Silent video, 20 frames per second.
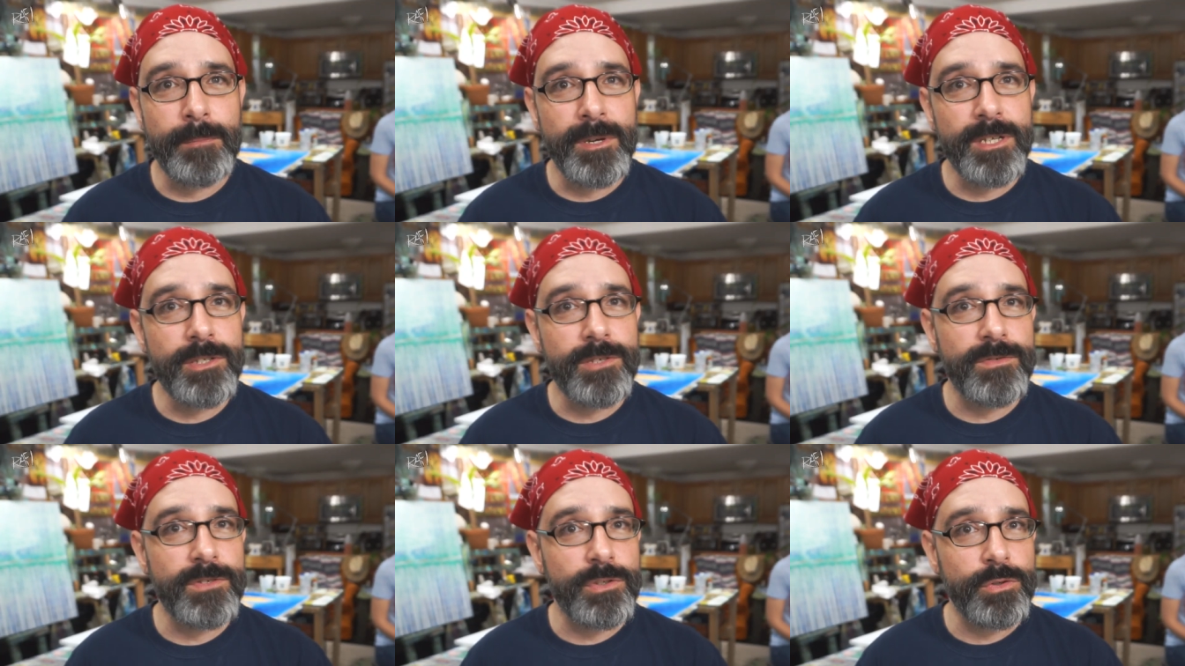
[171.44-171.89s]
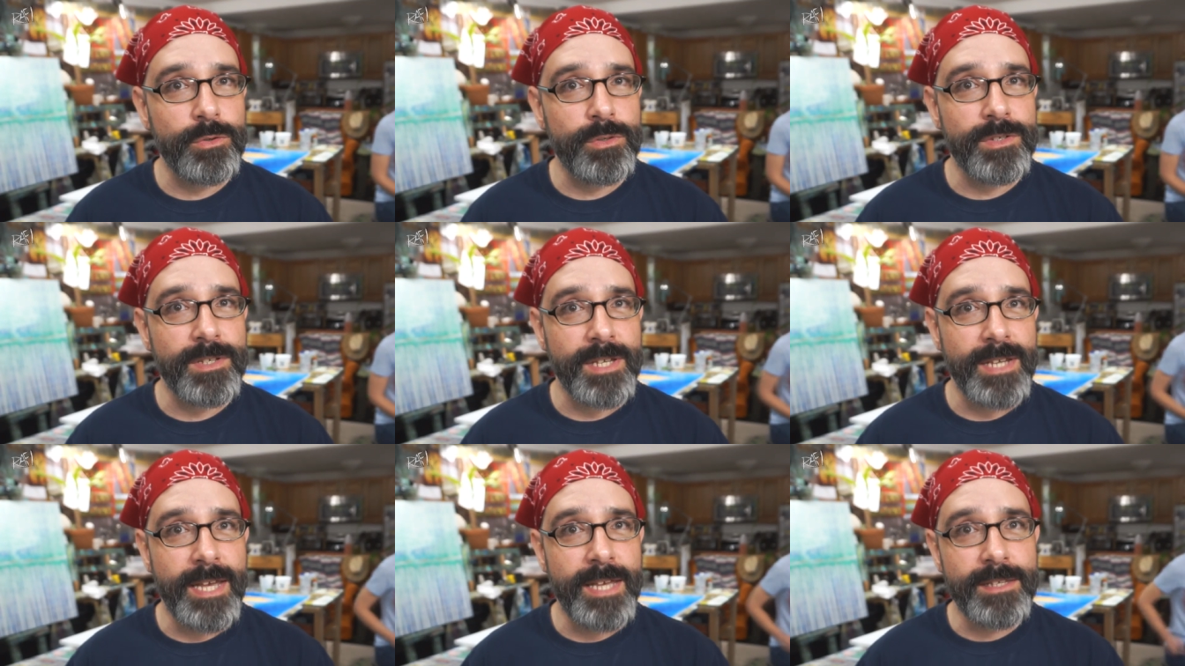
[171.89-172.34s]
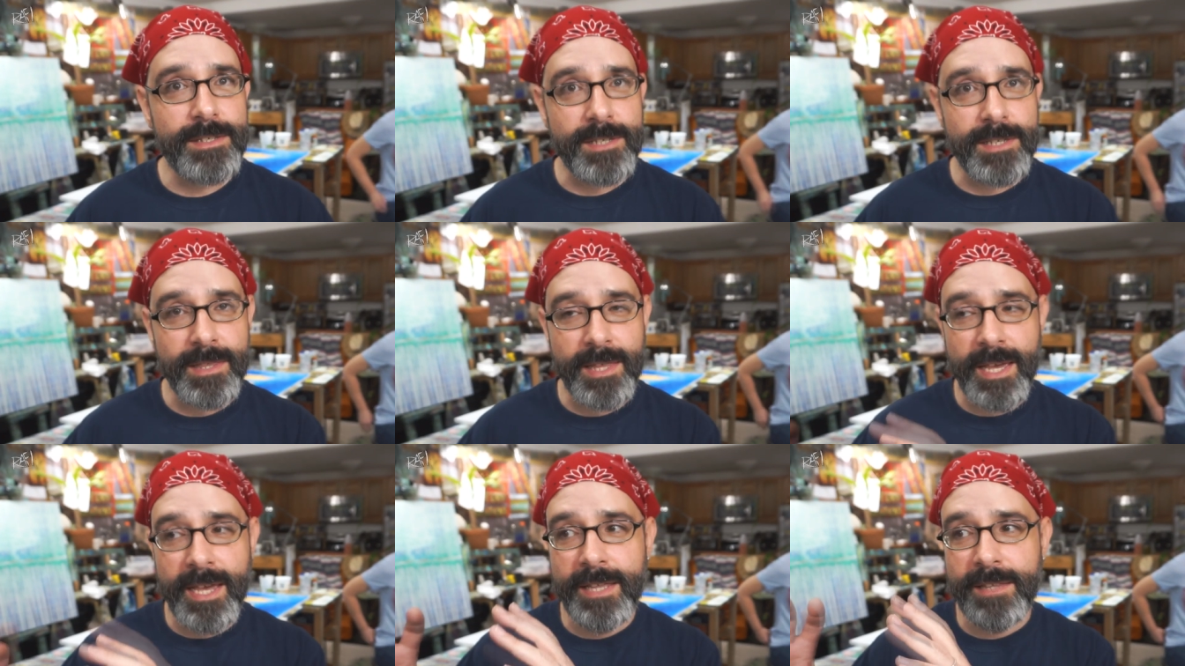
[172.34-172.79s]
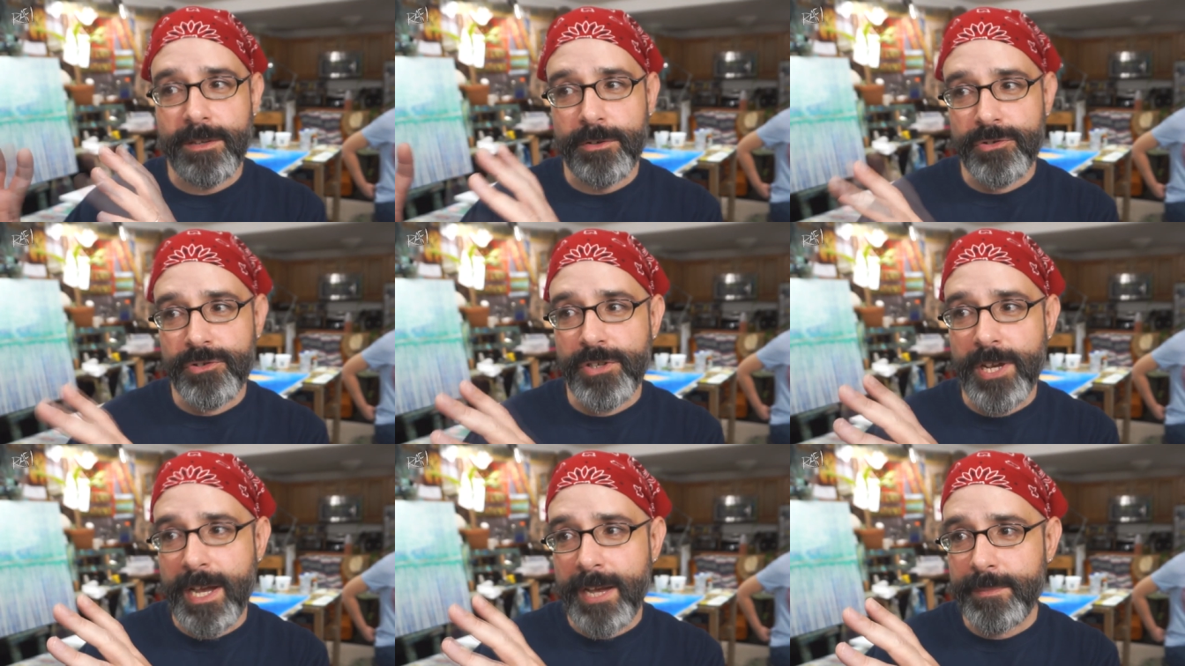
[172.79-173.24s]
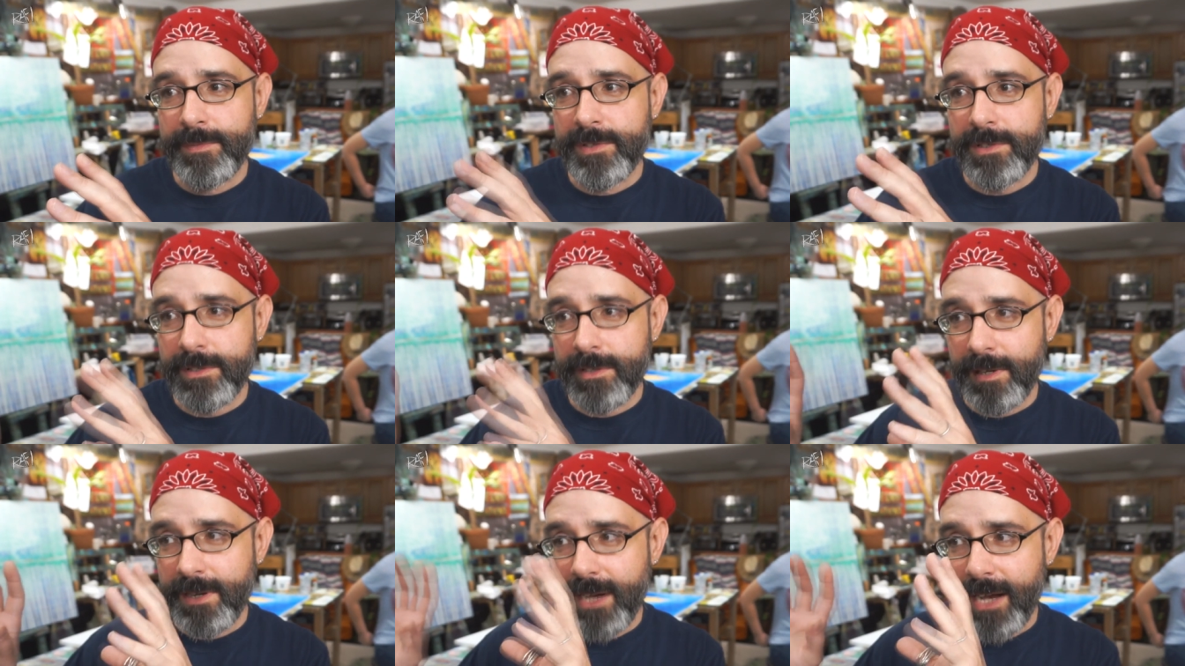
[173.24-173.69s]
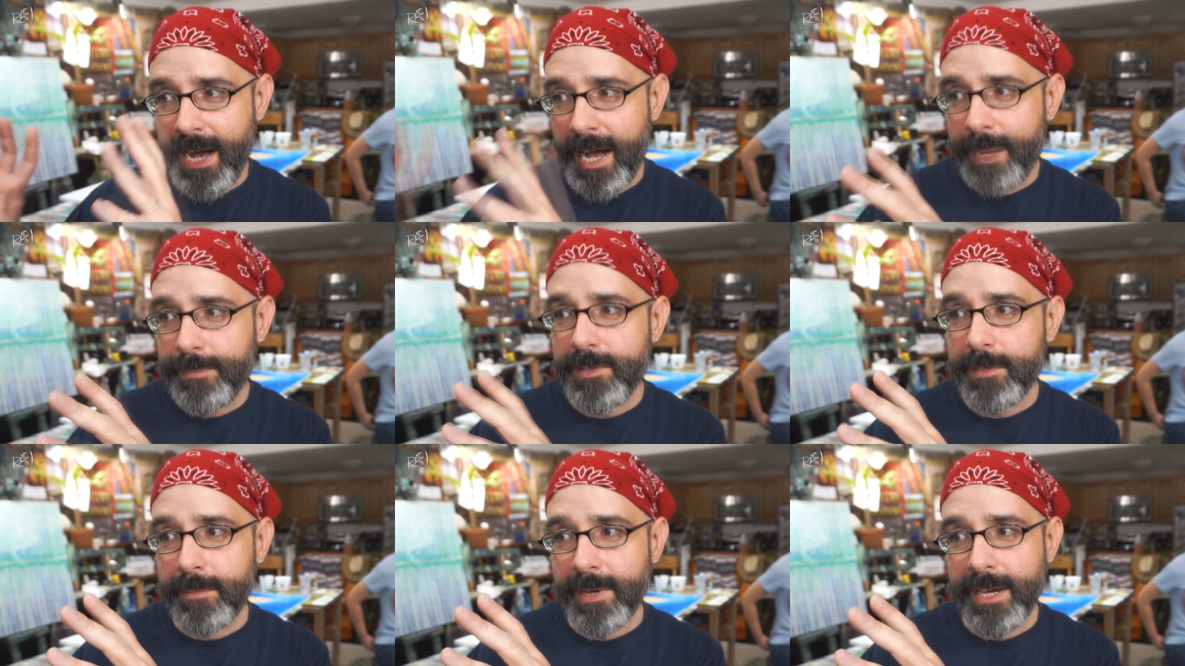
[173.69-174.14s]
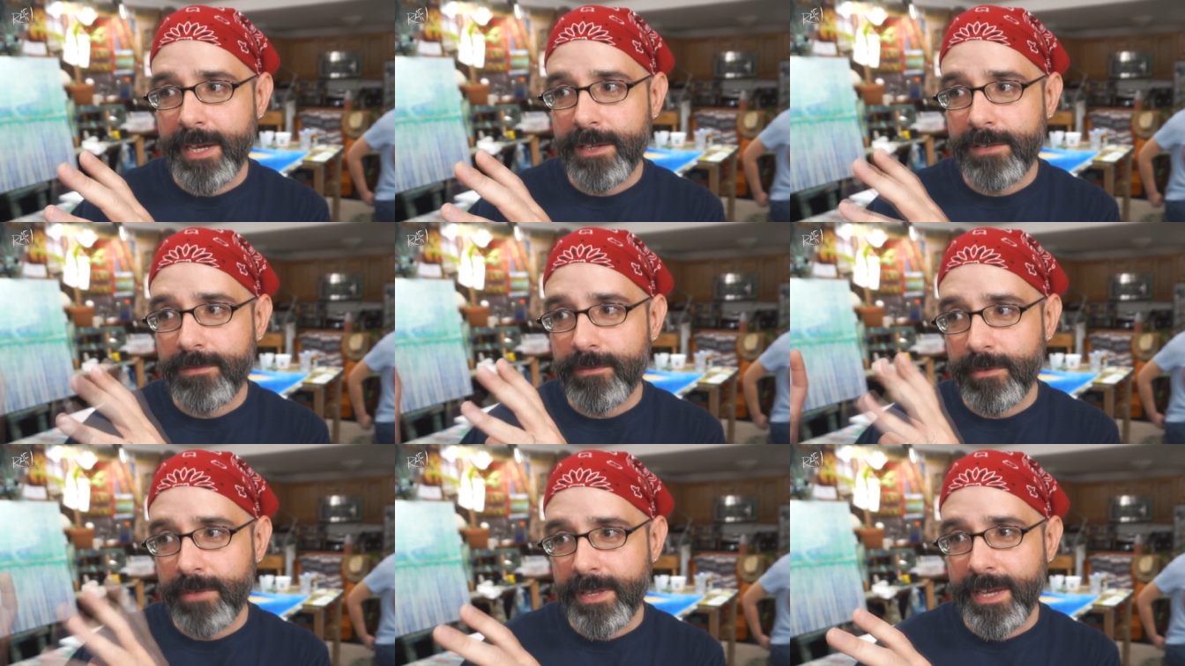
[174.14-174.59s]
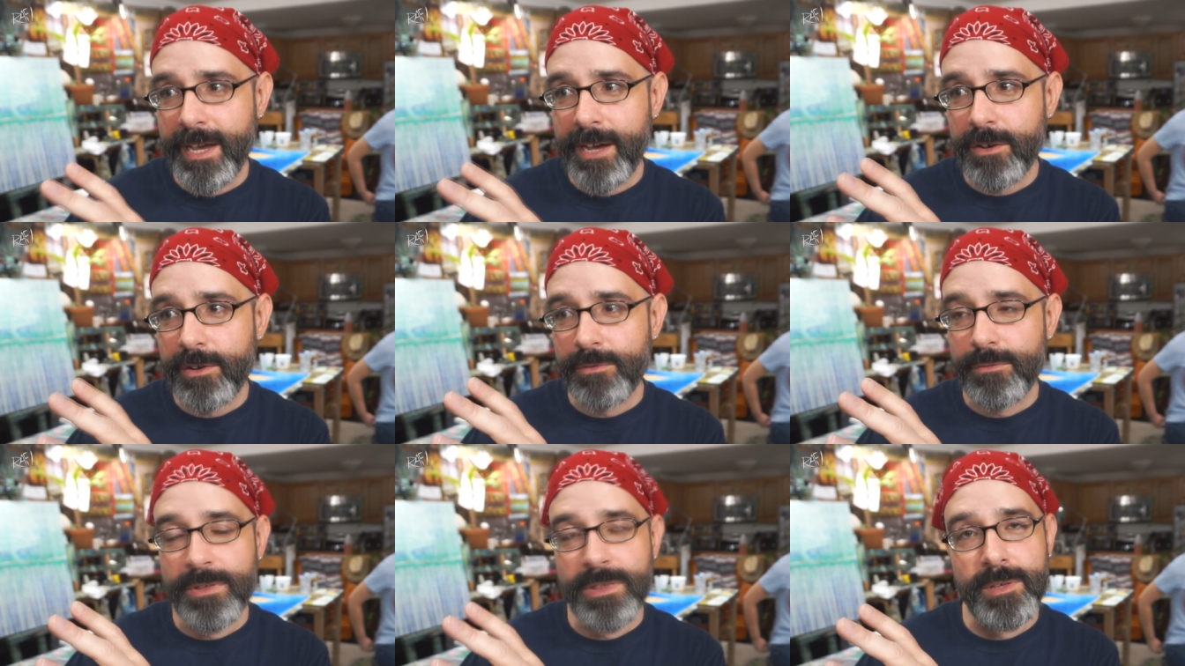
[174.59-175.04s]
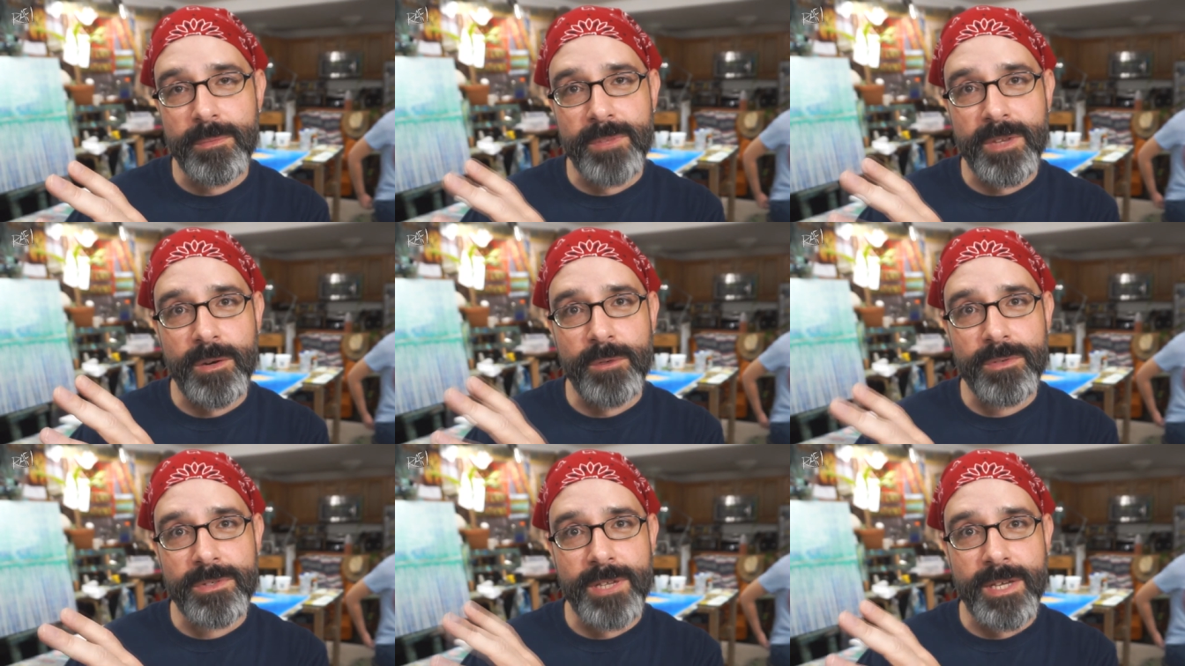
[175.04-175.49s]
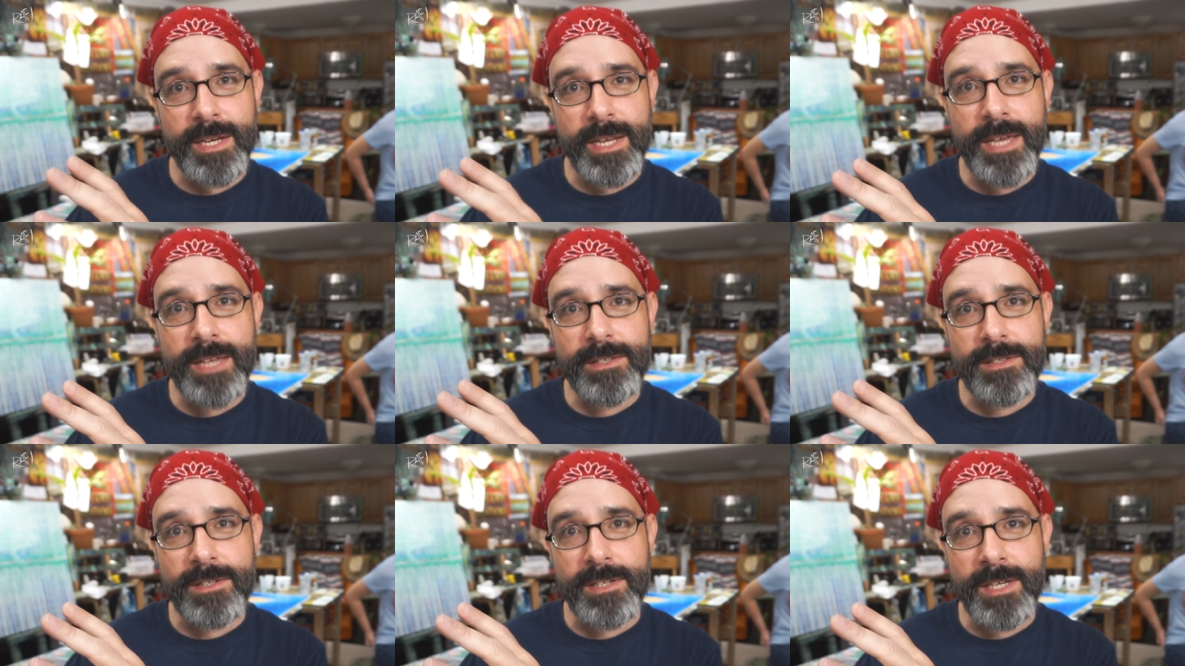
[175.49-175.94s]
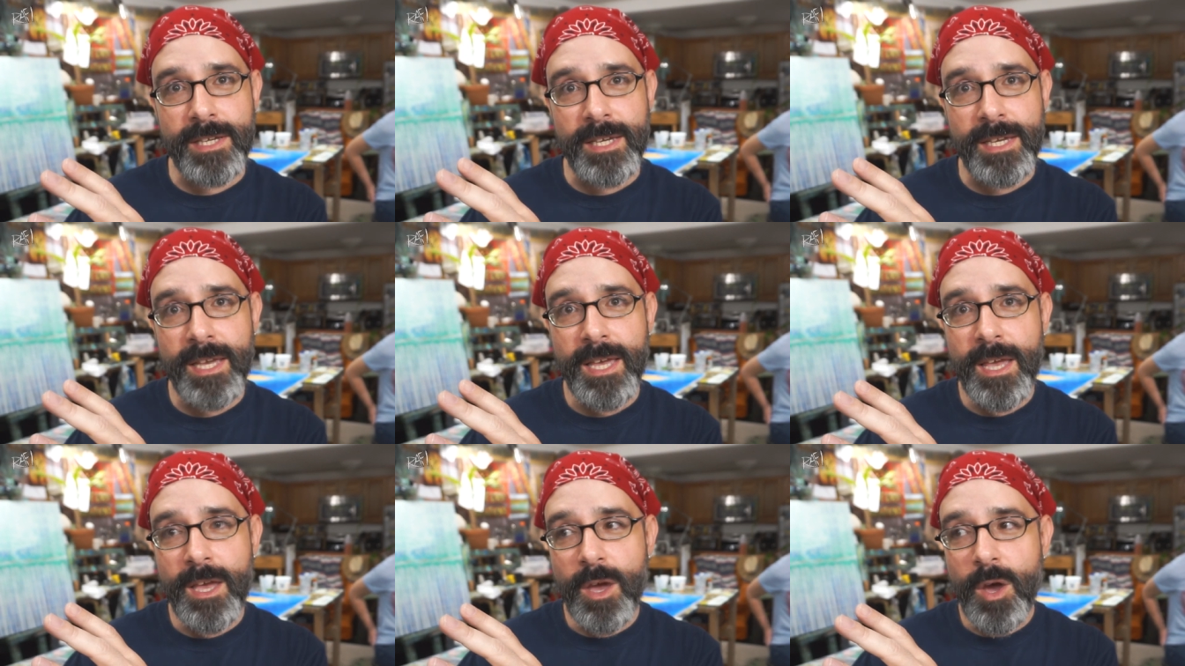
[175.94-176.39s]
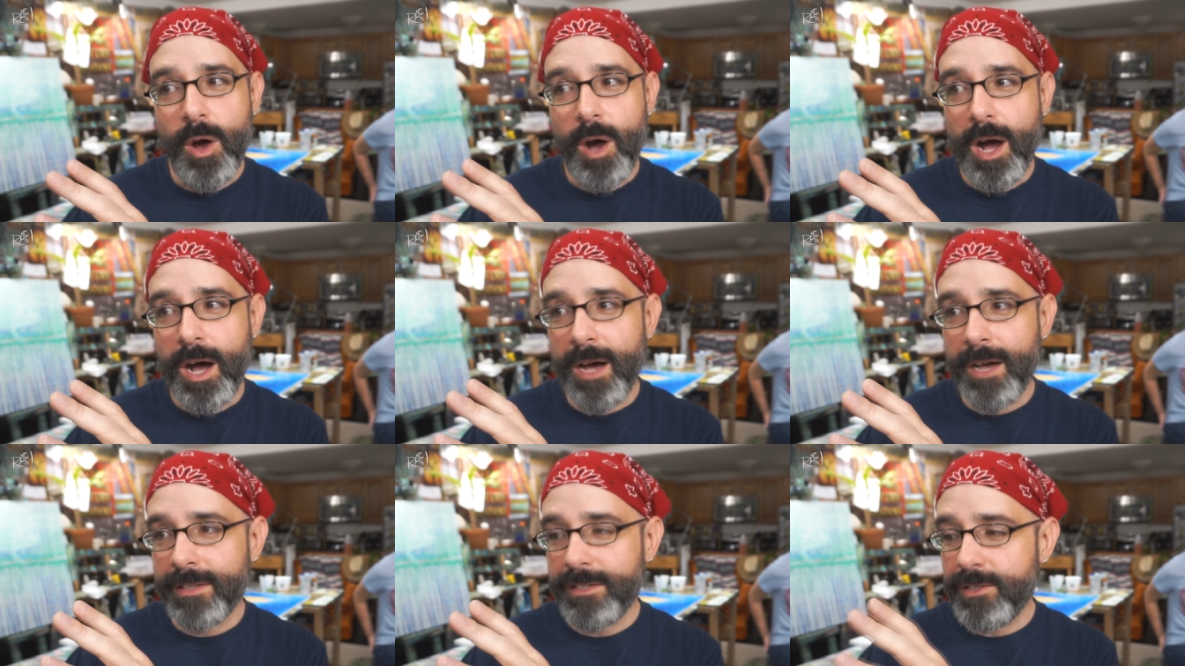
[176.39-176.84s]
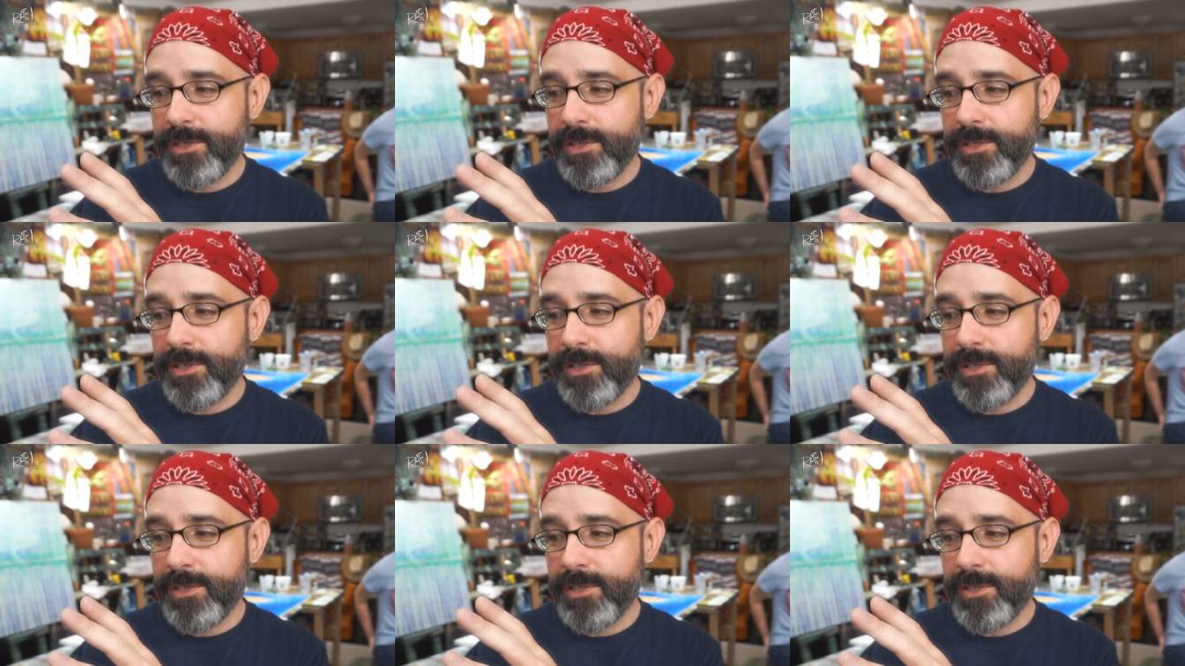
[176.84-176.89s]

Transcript: a bunch of stores on Etsy that had their shops optimized for the algorithm that was on Etsy uh,